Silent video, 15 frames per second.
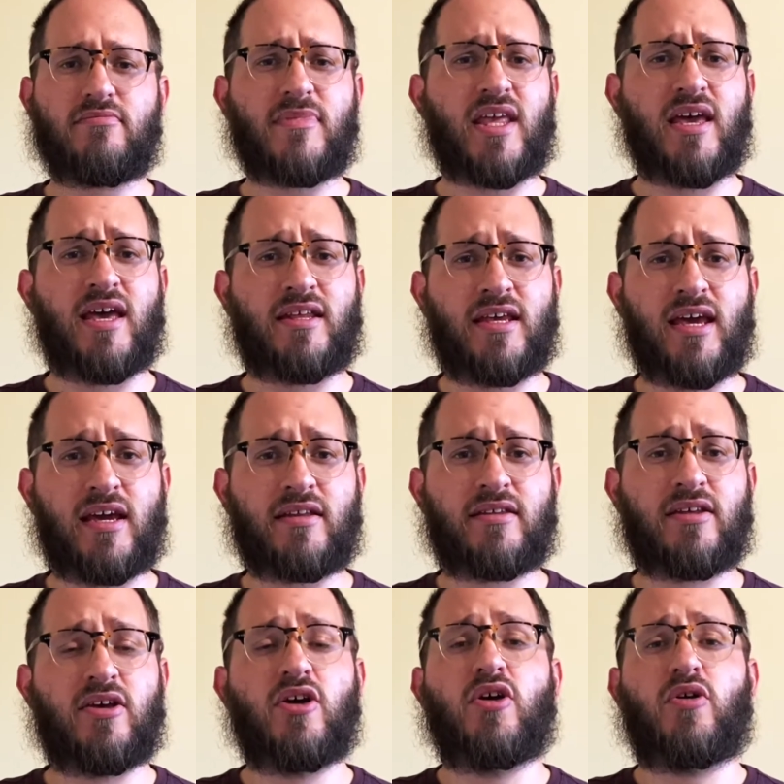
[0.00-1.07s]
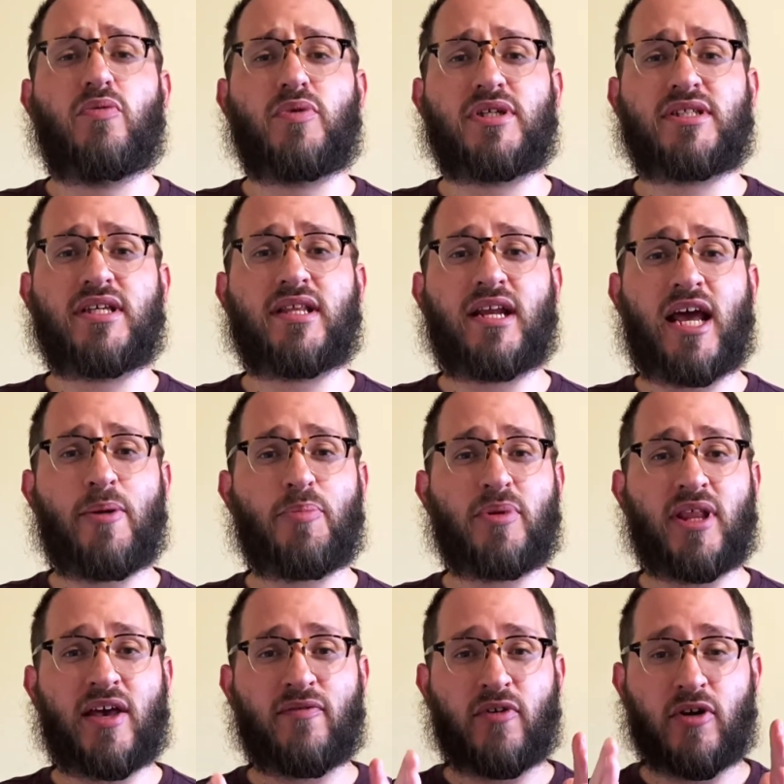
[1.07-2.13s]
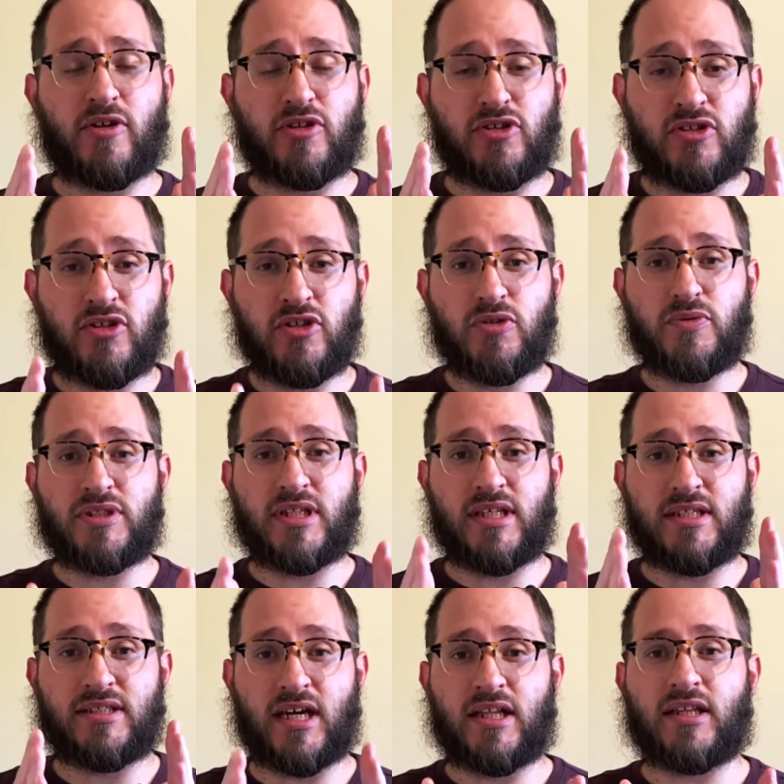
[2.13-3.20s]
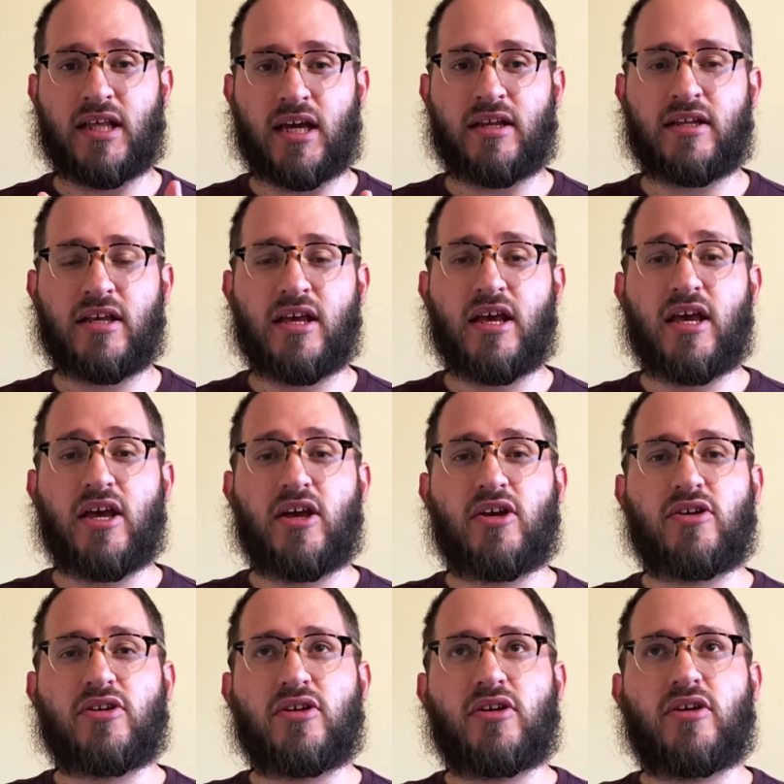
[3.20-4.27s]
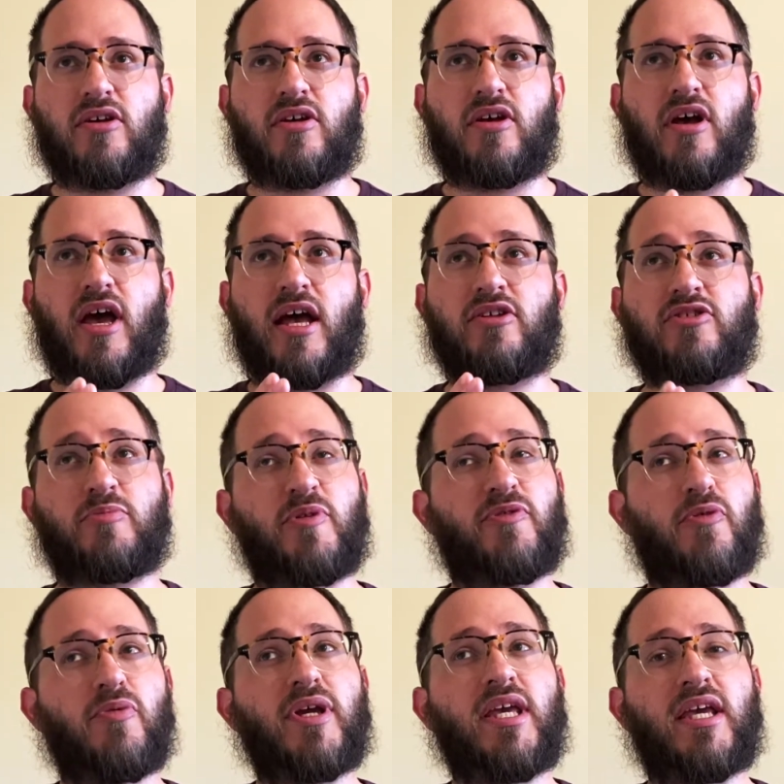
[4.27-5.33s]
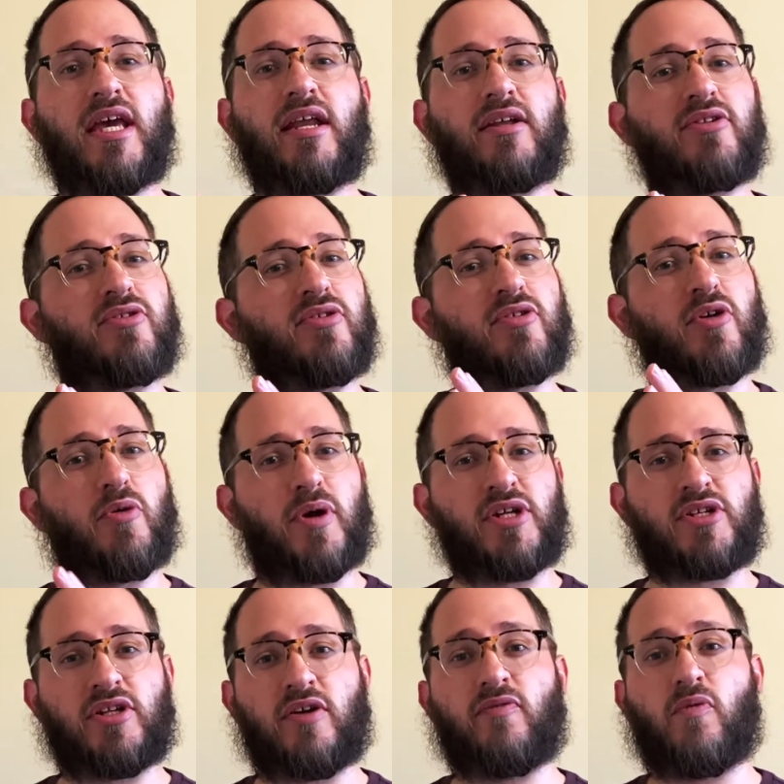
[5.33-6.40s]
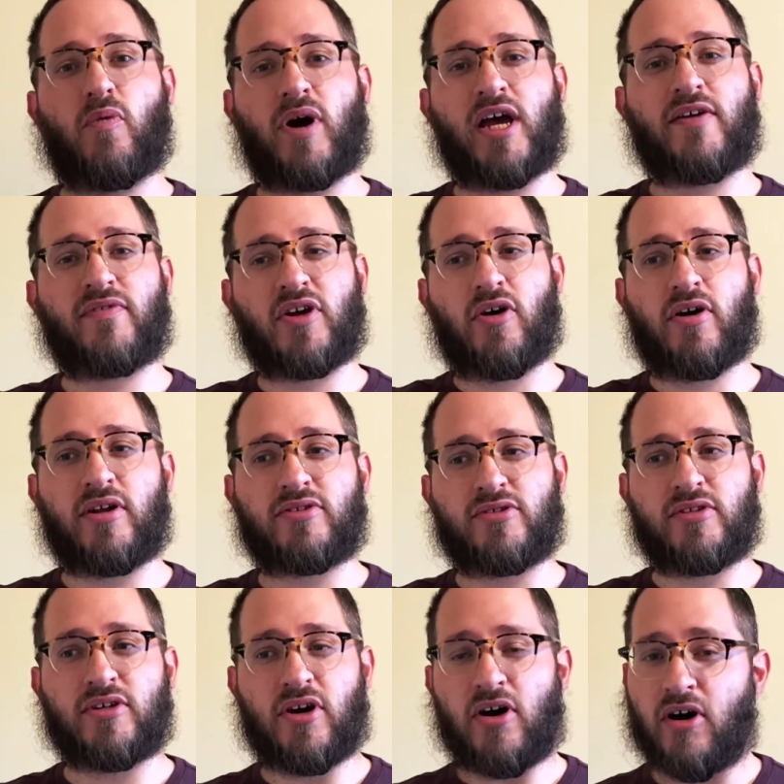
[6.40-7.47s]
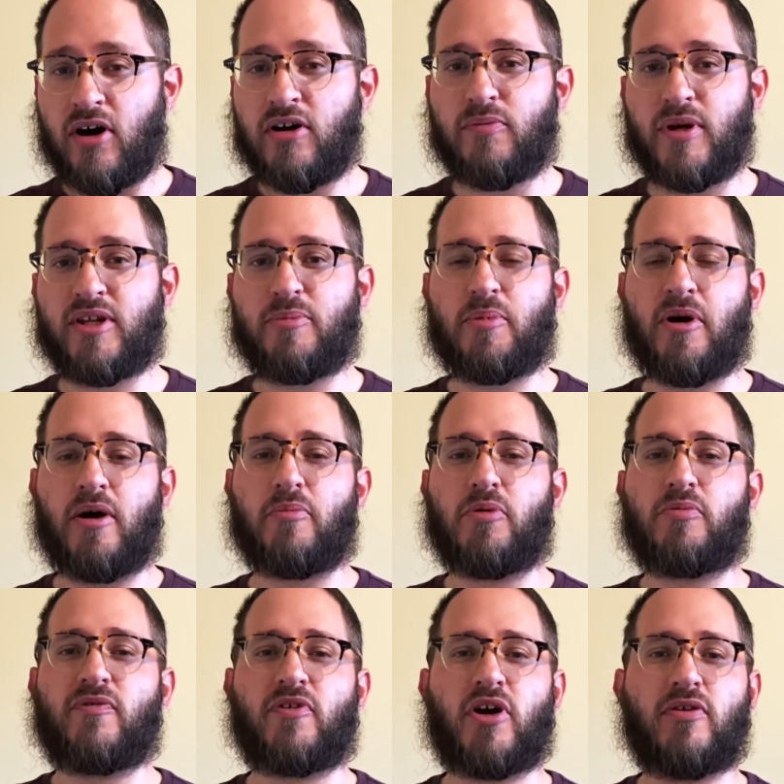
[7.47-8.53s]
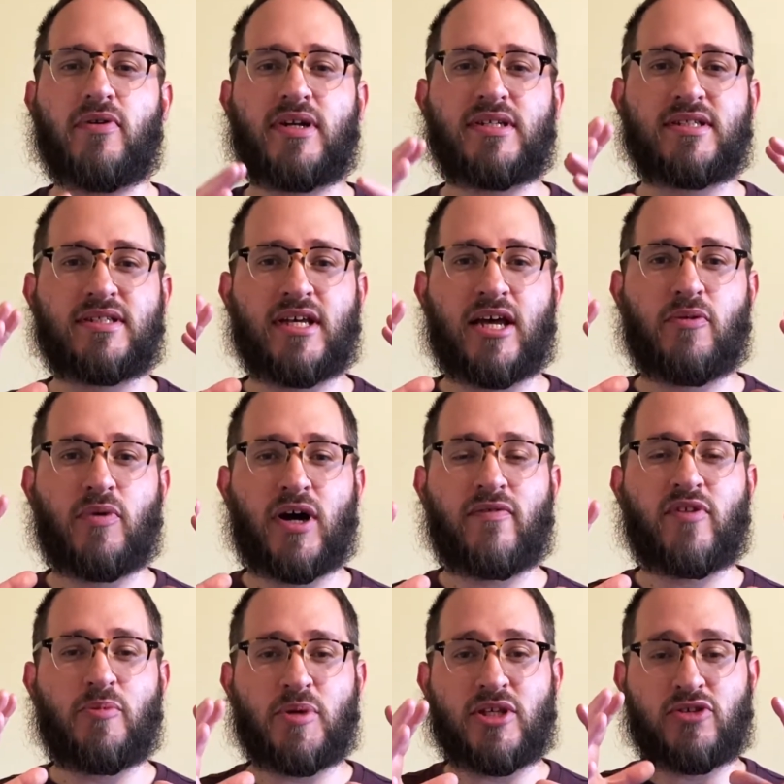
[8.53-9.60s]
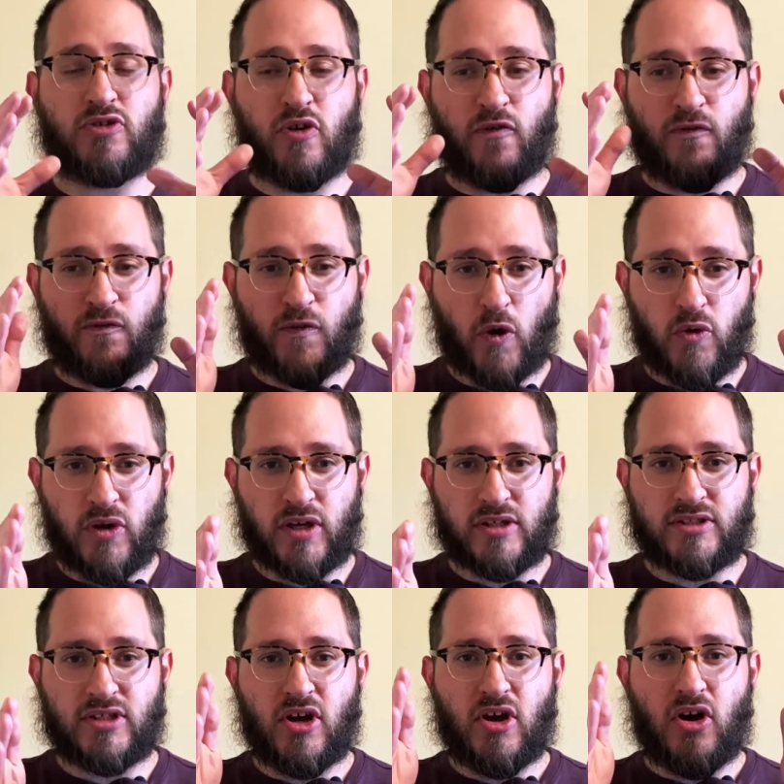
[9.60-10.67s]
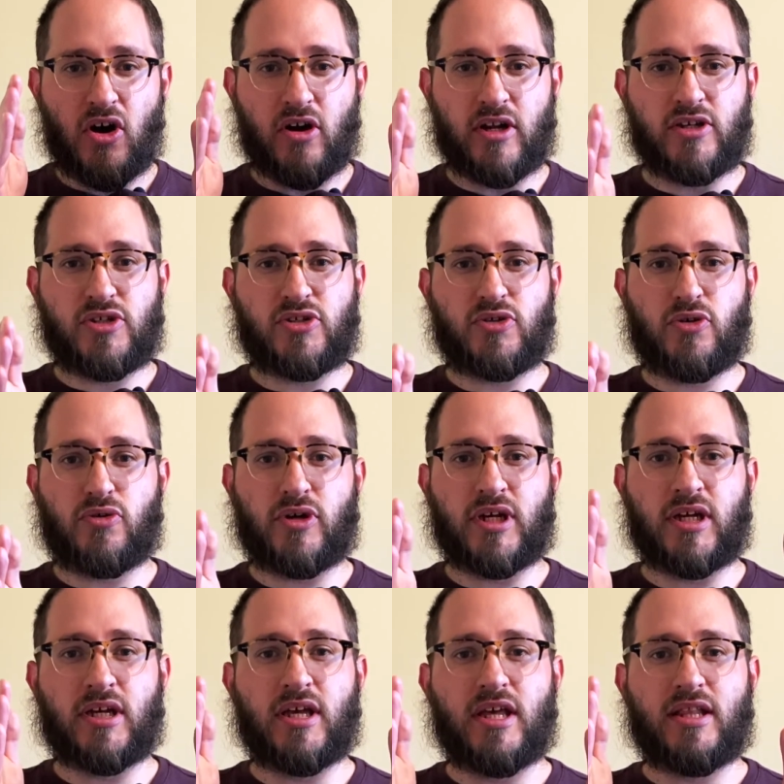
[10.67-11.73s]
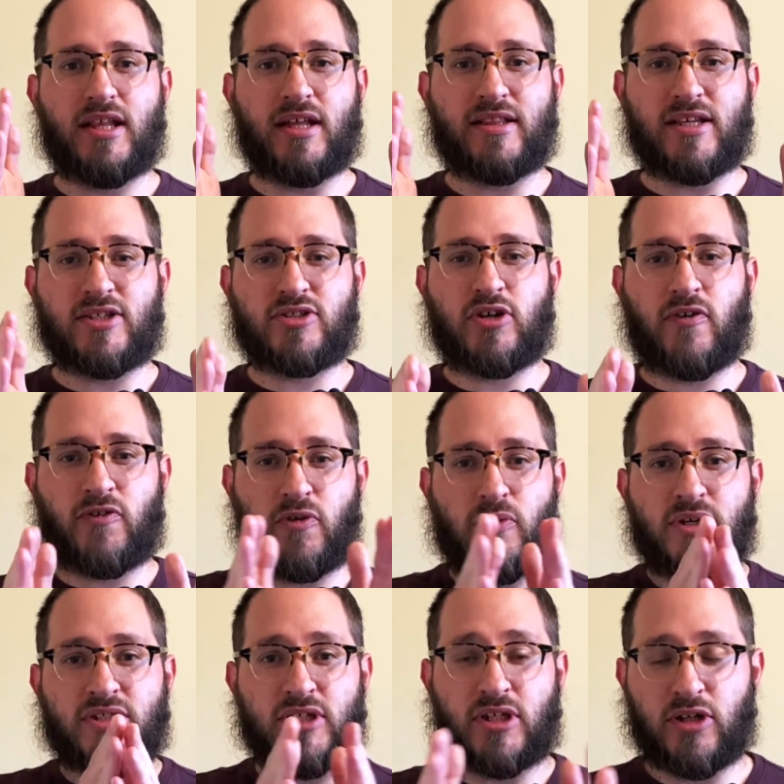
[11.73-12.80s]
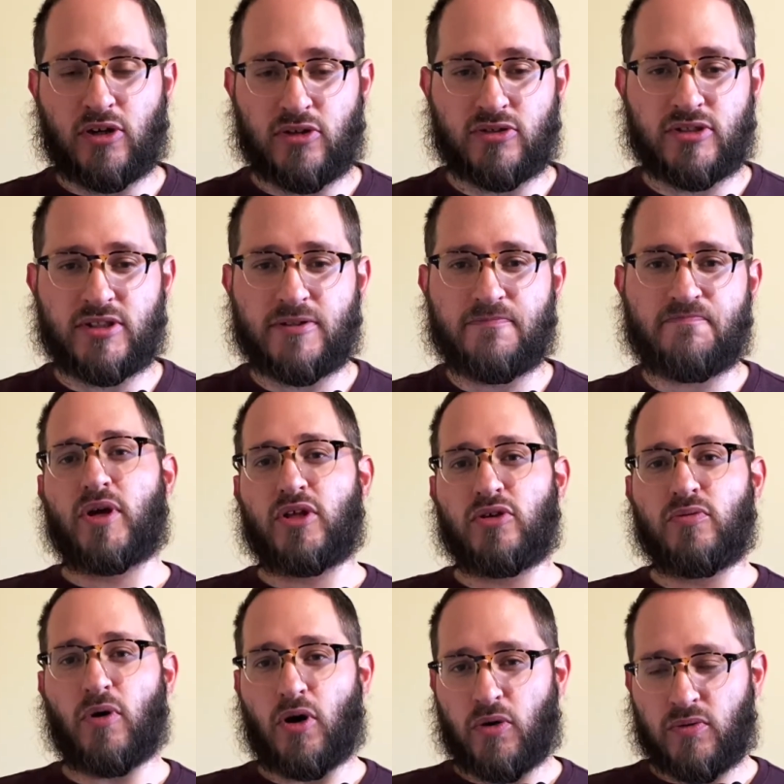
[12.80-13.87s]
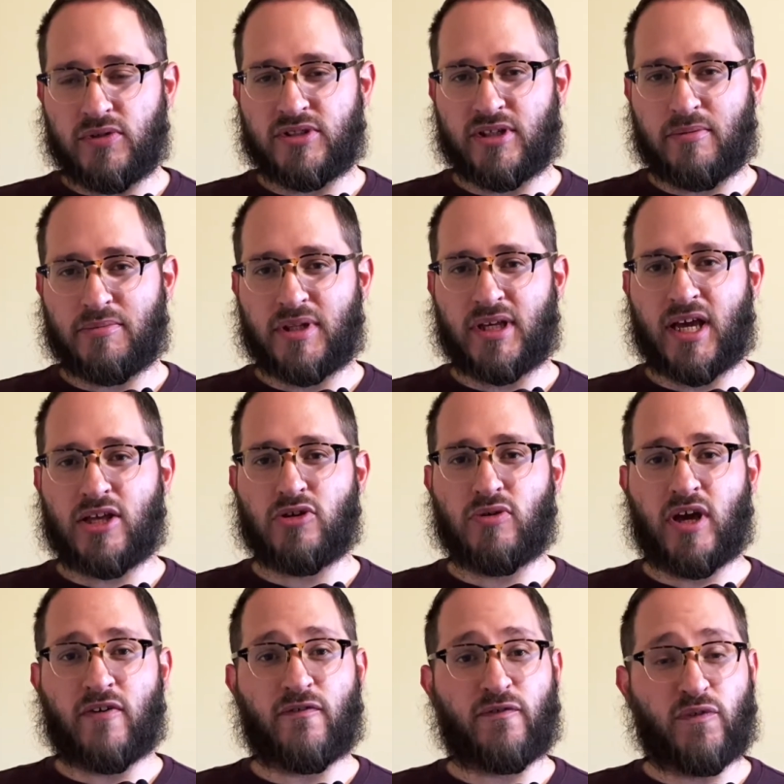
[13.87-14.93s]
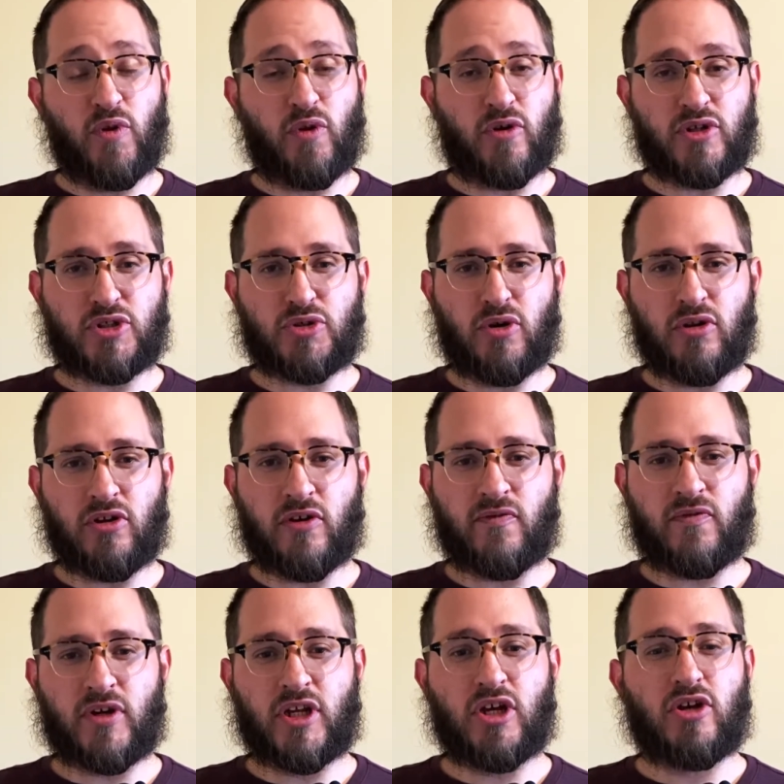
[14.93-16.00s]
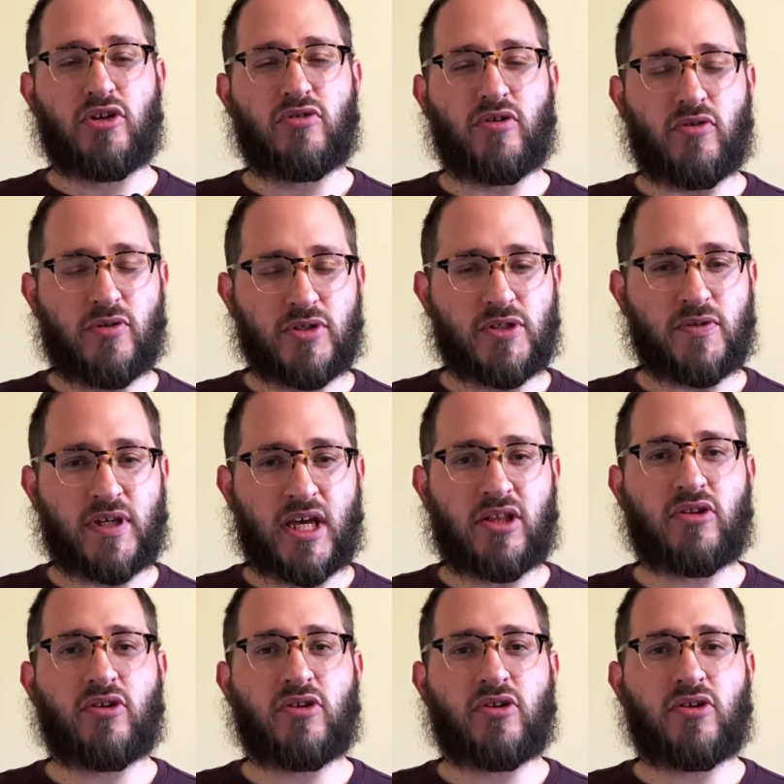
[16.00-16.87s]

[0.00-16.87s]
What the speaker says: And yet, we see that Apple have continuously done that. And so before we can get into the question of why have they gone into the hardware department, we've got to understand why have they been so focused on ensuring that their software is closed. When you own something and you have full control over it, you also get to